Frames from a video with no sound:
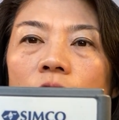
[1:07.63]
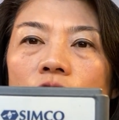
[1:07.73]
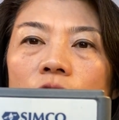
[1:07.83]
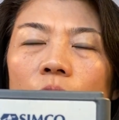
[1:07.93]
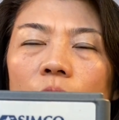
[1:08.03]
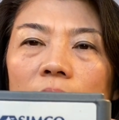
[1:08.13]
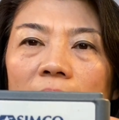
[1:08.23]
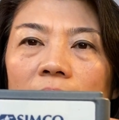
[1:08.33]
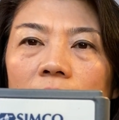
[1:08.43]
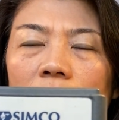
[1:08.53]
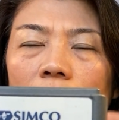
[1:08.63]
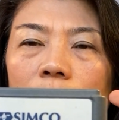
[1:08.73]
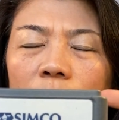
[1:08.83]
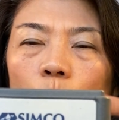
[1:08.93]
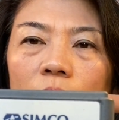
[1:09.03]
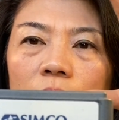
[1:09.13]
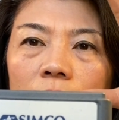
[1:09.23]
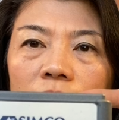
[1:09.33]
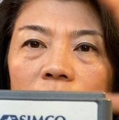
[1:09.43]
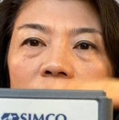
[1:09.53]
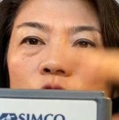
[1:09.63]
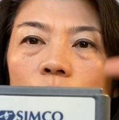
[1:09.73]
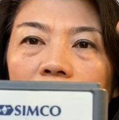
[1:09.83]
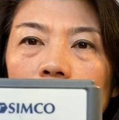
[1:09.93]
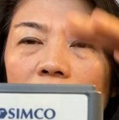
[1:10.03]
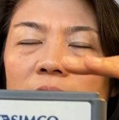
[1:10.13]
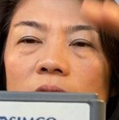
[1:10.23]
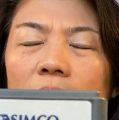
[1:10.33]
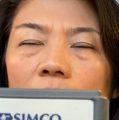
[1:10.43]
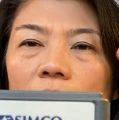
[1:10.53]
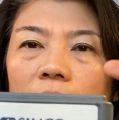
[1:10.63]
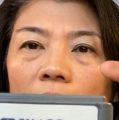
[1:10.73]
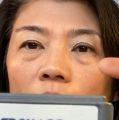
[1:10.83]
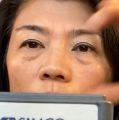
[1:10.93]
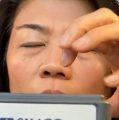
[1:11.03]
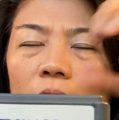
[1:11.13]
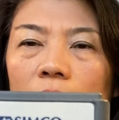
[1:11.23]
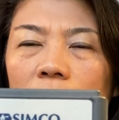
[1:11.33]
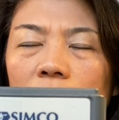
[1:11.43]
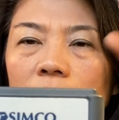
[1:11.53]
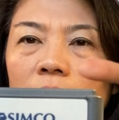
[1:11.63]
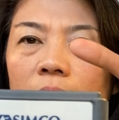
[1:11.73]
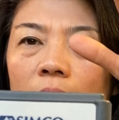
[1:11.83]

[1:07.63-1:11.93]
So that number will fluctuate based on how hard